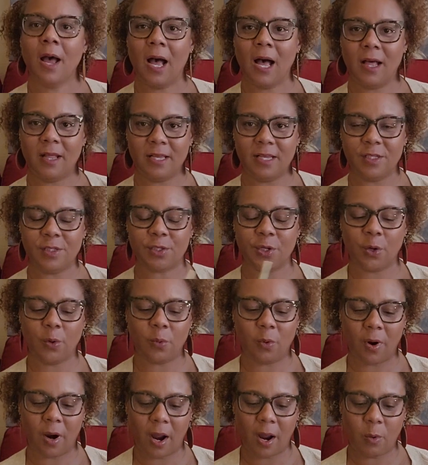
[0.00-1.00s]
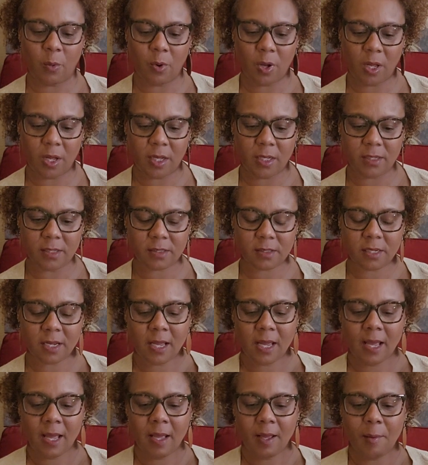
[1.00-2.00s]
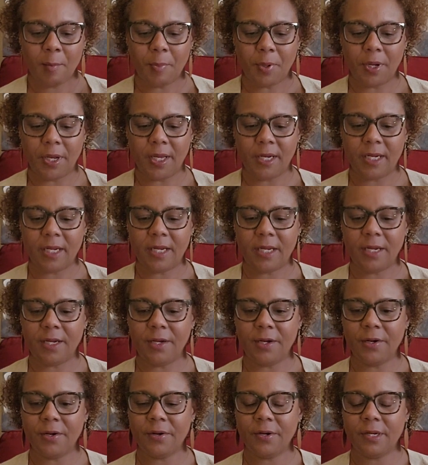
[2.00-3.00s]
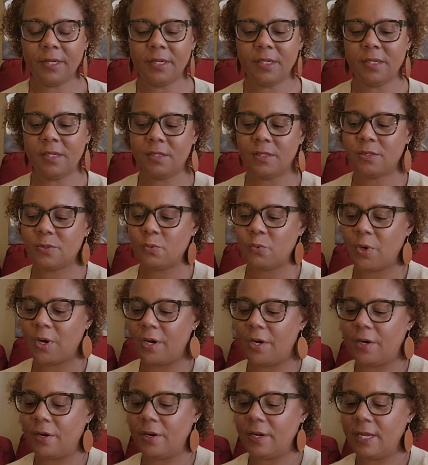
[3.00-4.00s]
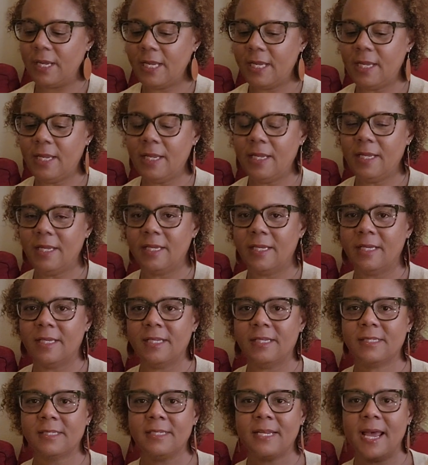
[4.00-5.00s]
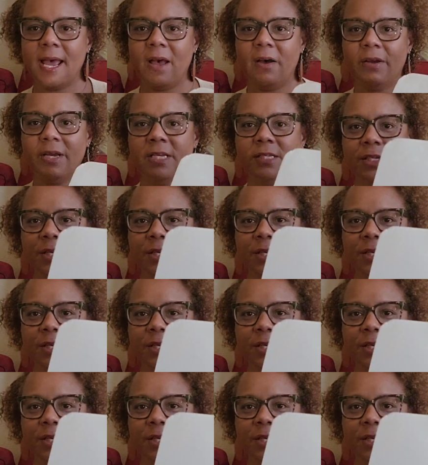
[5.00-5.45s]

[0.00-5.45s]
I'll insert where I was, but here is where he is now. He's a